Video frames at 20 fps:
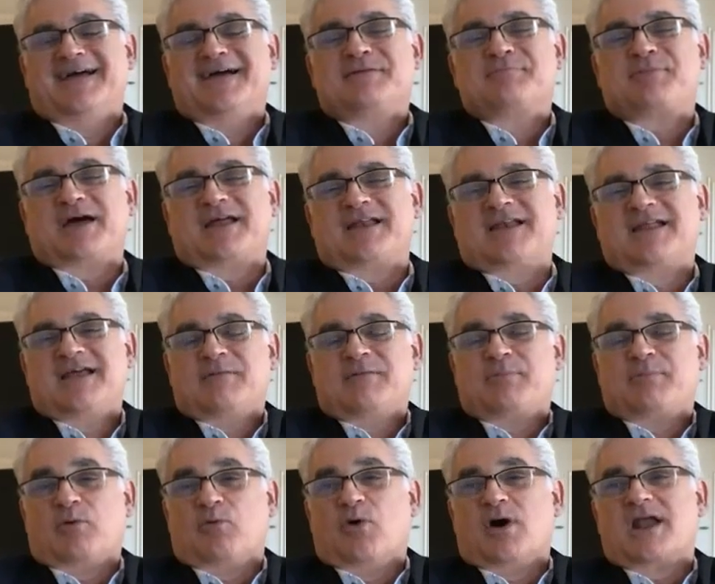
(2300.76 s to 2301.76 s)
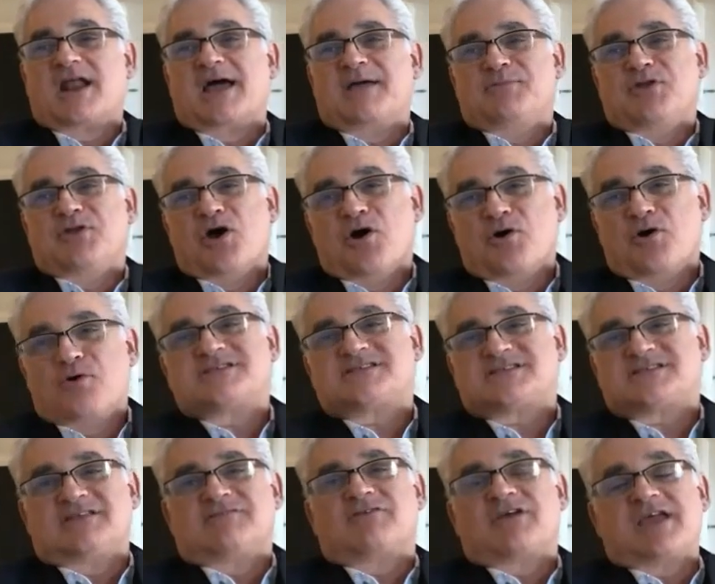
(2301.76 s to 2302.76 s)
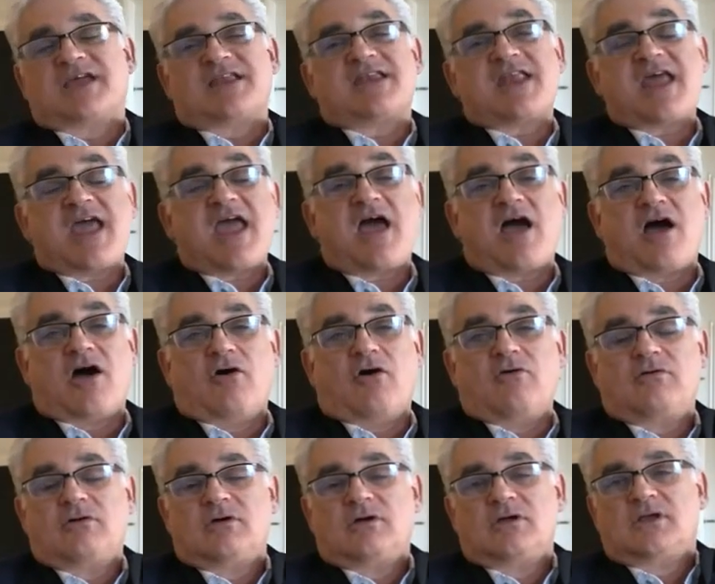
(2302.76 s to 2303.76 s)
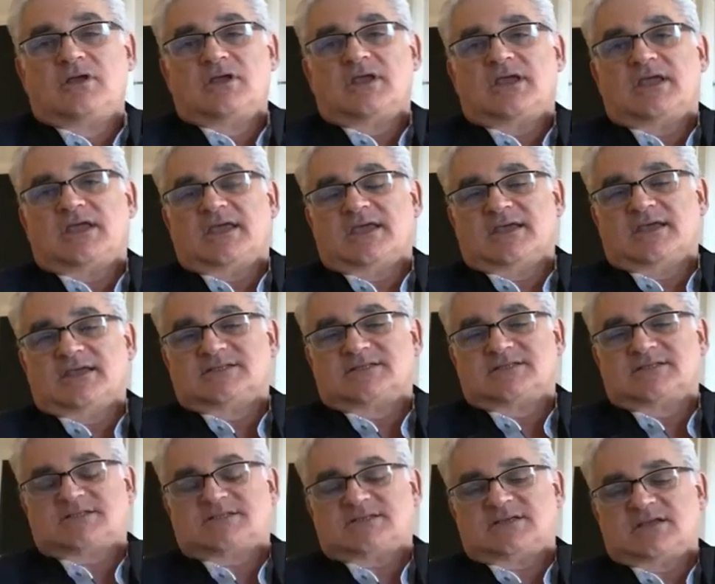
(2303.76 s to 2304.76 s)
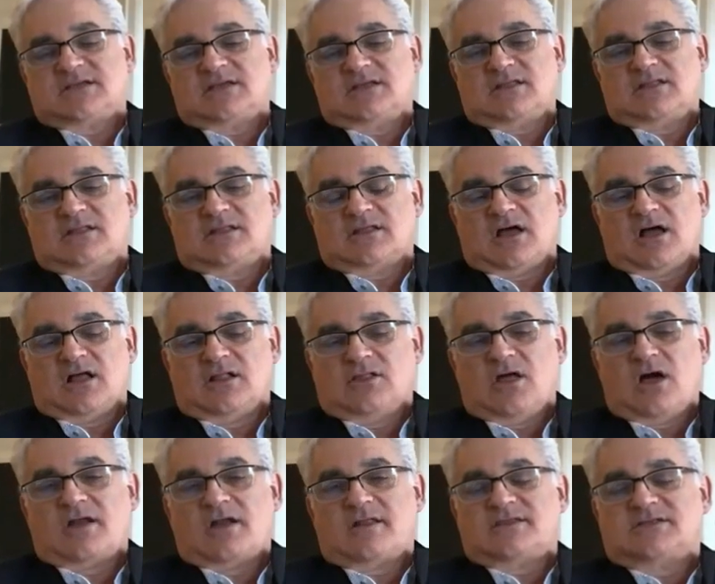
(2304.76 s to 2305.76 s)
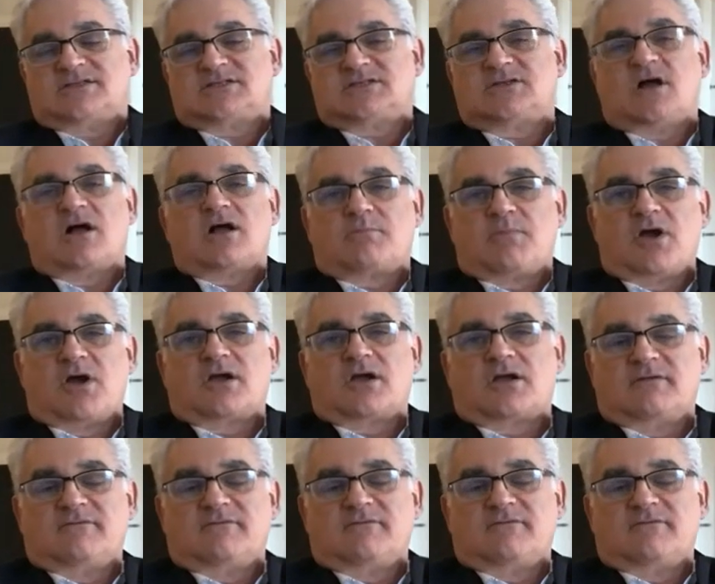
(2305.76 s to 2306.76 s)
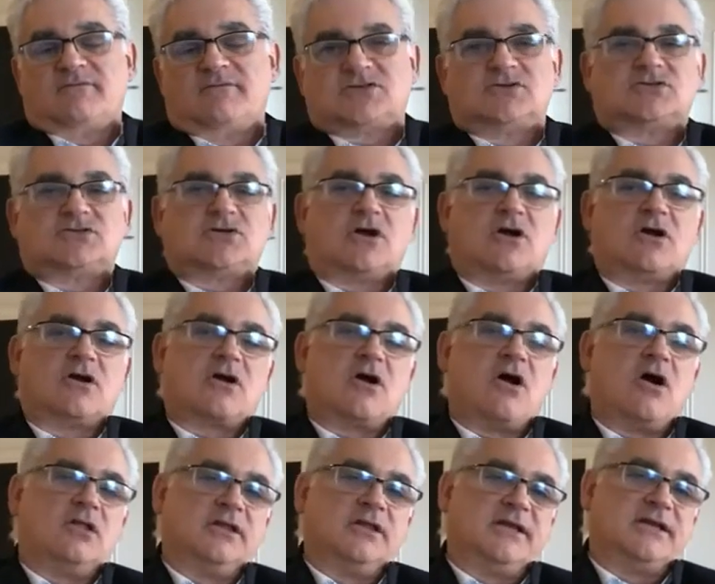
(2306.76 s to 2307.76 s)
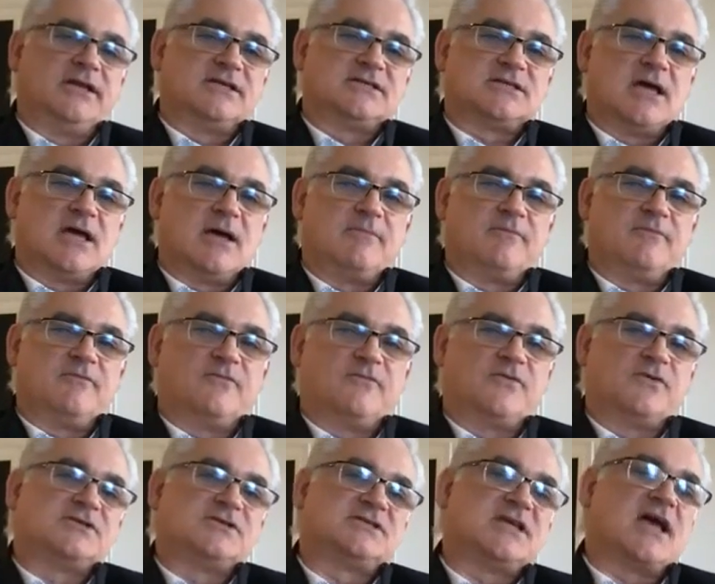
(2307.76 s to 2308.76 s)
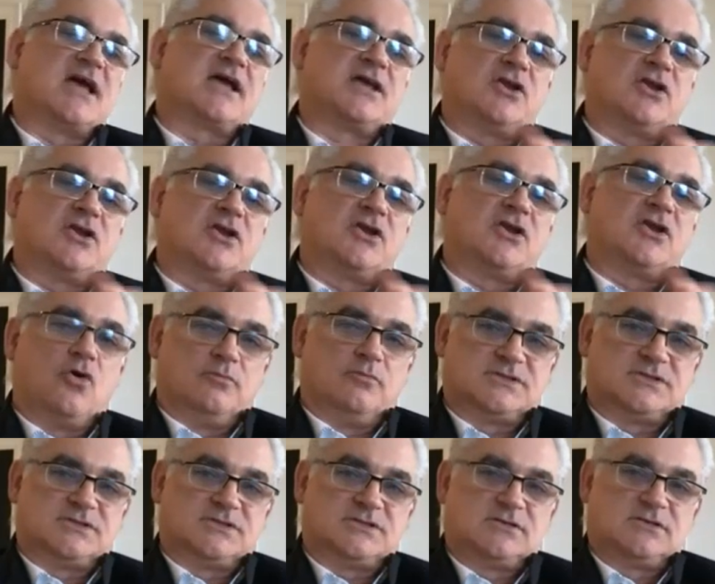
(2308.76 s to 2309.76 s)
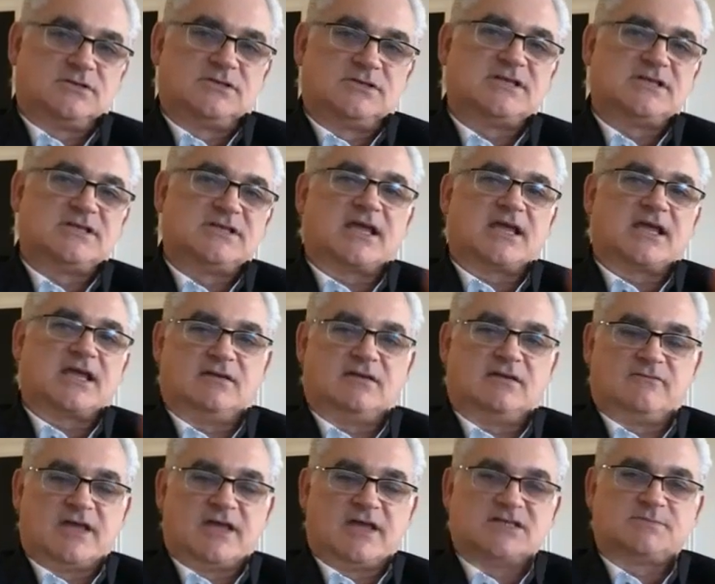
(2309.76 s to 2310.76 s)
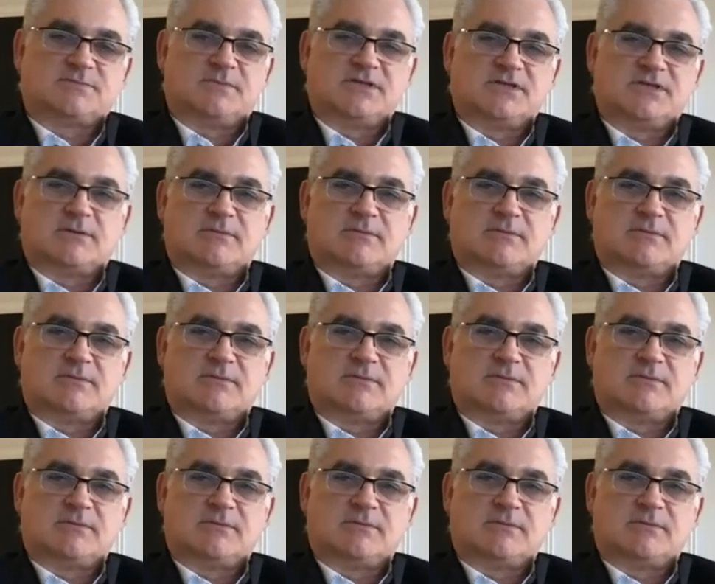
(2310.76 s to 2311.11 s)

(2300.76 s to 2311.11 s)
But what I'm noticing right now is a lot of the stock market investors are calling us up for second homes, second investments.